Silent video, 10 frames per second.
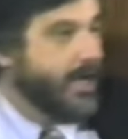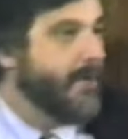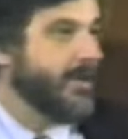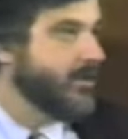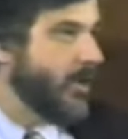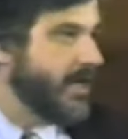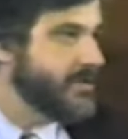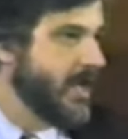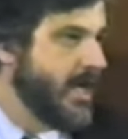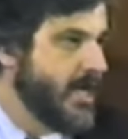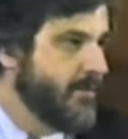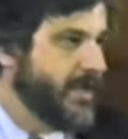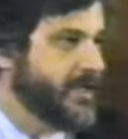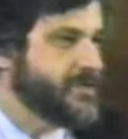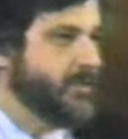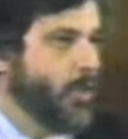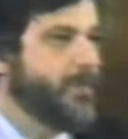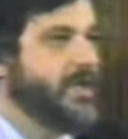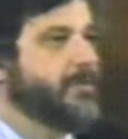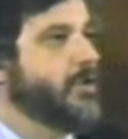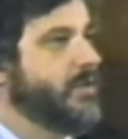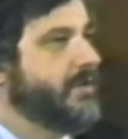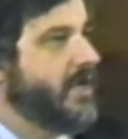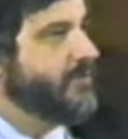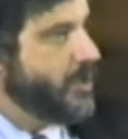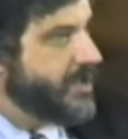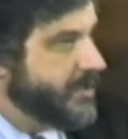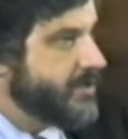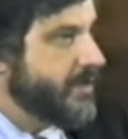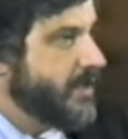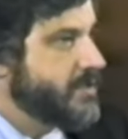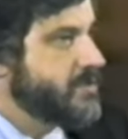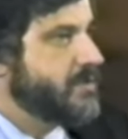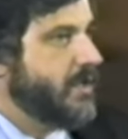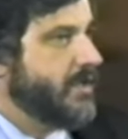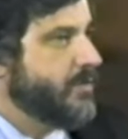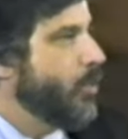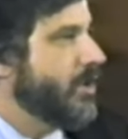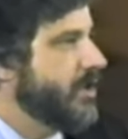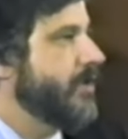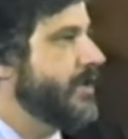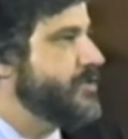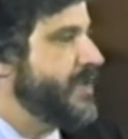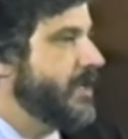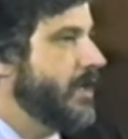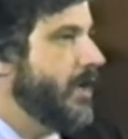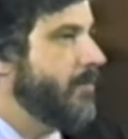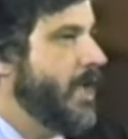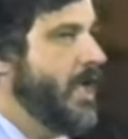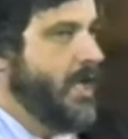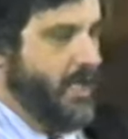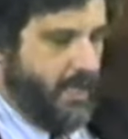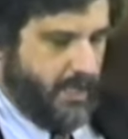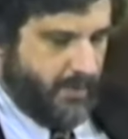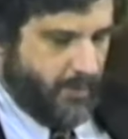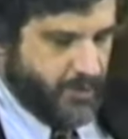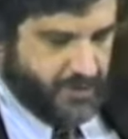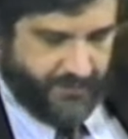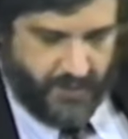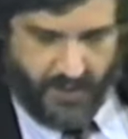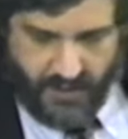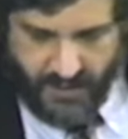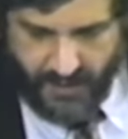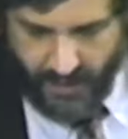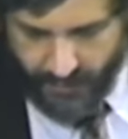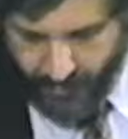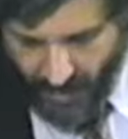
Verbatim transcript: claim otherwise because the more people who have looked into this, uh, the more clear it has become. Uh, most of the uh, health